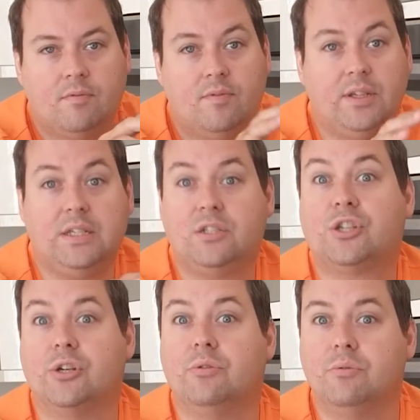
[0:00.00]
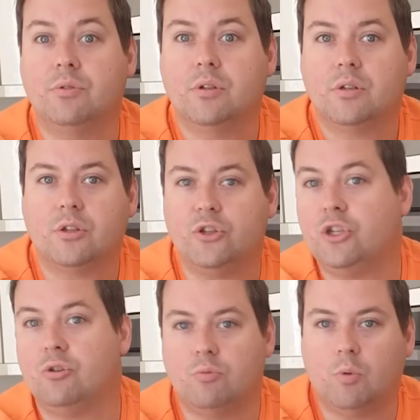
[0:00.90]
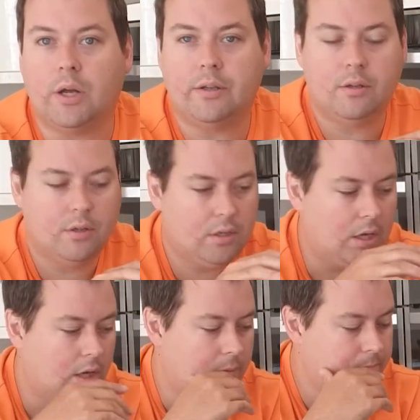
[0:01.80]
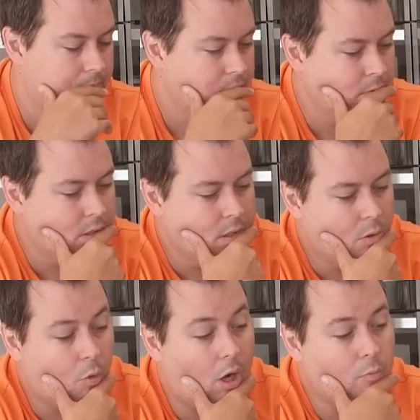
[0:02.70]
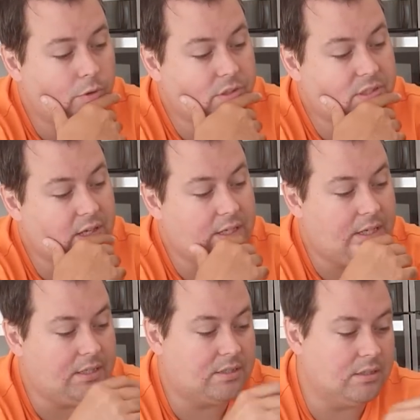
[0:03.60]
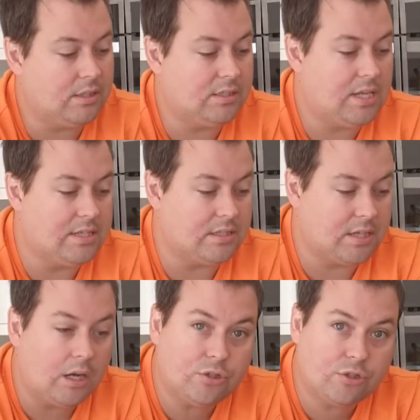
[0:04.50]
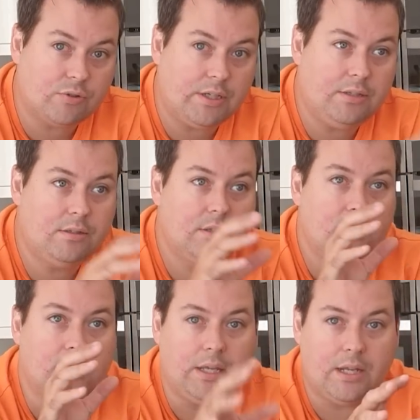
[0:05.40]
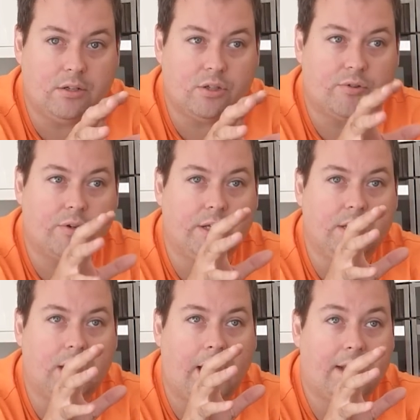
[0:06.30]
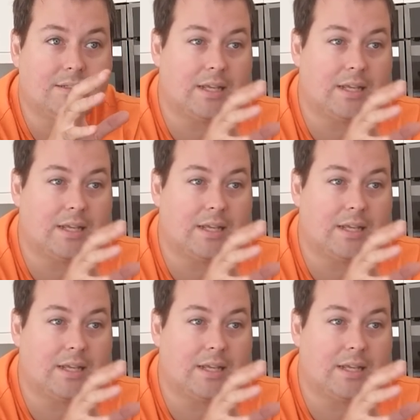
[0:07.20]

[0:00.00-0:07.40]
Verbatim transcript: V2 the new one. Um, what I would say is that this has a touch screen. The Ender 3 has